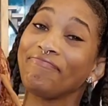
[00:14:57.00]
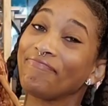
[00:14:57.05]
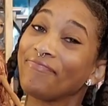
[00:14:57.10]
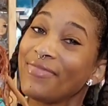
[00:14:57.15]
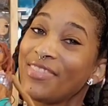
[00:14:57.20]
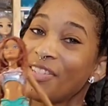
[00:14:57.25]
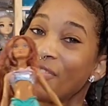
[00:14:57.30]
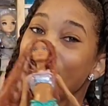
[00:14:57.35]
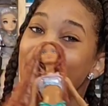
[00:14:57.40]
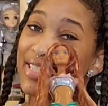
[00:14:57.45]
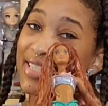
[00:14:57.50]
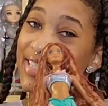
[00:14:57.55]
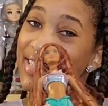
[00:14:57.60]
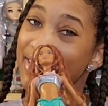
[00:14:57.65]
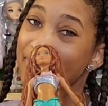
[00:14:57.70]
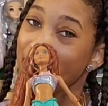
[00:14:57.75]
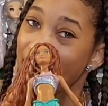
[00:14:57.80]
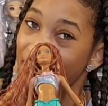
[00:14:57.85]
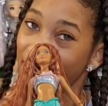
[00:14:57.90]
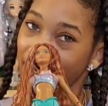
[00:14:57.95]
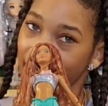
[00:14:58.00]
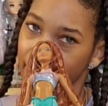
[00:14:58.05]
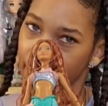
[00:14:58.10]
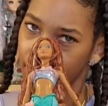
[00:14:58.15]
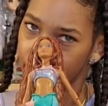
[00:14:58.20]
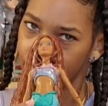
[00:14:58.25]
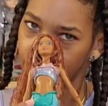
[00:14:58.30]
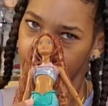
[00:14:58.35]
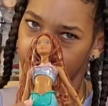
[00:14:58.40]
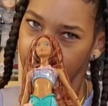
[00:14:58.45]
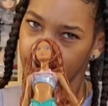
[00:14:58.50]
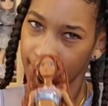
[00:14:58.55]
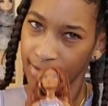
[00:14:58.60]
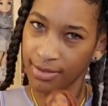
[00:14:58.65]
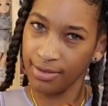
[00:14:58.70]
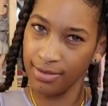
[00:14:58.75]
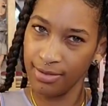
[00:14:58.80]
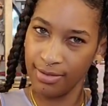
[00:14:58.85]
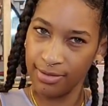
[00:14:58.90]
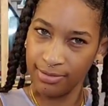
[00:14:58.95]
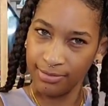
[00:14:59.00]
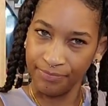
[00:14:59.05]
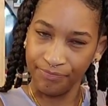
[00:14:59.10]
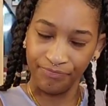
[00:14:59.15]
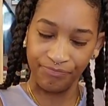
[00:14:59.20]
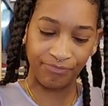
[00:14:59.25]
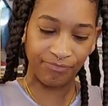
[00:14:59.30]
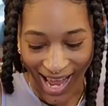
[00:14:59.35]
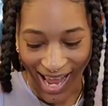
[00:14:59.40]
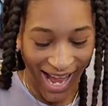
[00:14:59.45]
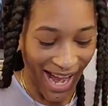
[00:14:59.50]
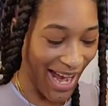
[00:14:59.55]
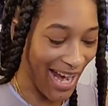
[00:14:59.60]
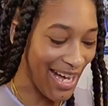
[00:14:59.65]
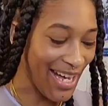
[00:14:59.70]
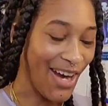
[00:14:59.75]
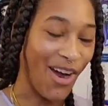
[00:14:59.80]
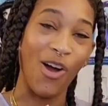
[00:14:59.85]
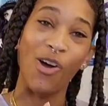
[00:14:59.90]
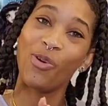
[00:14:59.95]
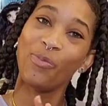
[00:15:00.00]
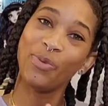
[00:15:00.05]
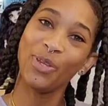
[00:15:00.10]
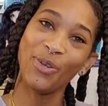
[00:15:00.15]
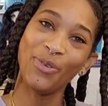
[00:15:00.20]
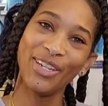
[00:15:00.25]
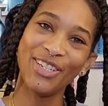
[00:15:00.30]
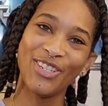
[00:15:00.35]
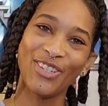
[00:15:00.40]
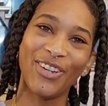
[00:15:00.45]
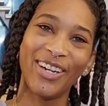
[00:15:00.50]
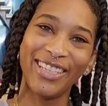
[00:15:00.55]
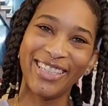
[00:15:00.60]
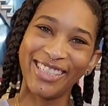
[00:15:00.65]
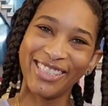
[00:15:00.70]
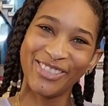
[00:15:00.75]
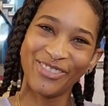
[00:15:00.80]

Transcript: So this is my favorite. I hope you enjoyed this